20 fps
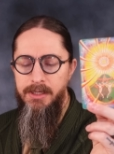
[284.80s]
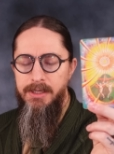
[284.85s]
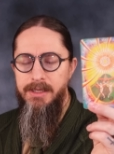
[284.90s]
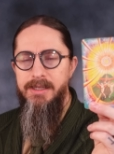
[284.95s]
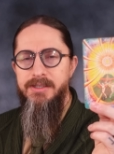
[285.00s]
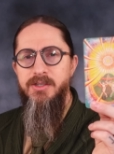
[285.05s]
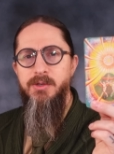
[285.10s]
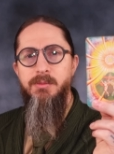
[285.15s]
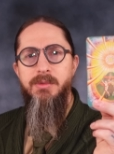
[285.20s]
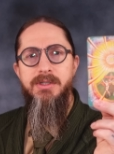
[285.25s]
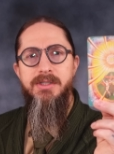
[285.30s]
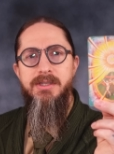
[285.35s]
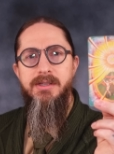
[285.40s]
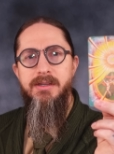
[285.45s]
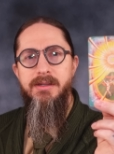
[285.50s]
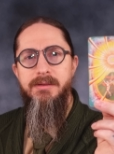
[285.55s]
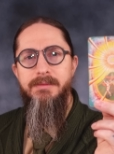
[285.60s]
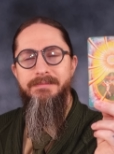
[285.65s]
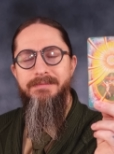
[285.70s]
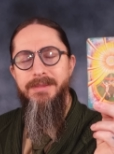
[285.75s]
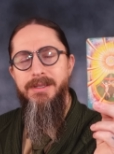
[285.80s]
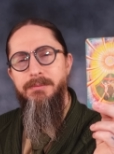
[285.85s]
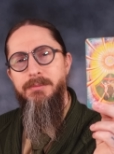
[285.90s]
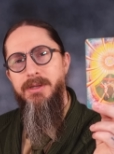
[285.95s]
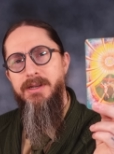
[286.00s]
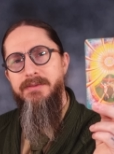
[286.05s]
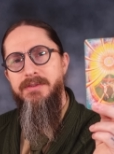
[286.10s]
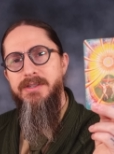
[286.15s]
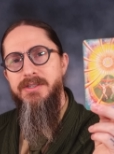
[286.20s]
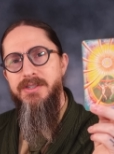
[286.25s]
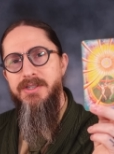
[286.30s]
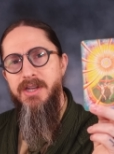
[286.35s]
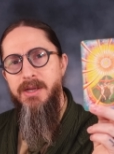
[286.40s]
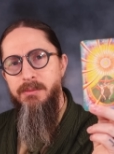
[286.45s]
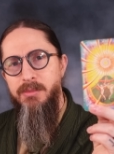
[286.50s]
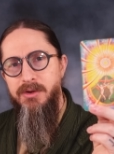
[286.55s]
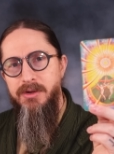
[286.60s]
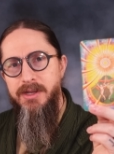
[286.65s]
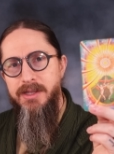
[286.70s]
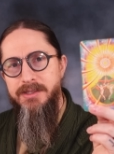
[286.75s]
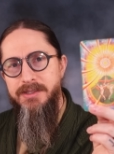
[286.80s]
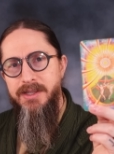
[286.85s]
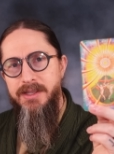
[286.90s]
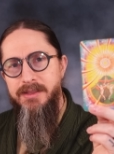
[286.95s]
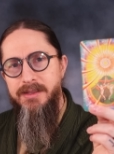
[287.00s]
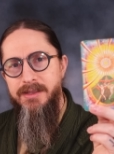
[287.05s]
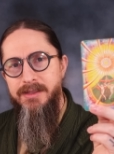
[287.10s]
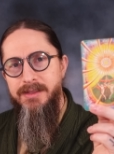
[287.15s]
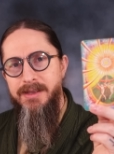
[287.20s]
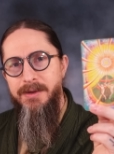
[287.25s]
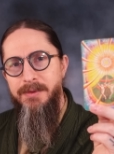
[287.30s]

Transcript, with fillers: it's almost a bit of a stubbornness, I think,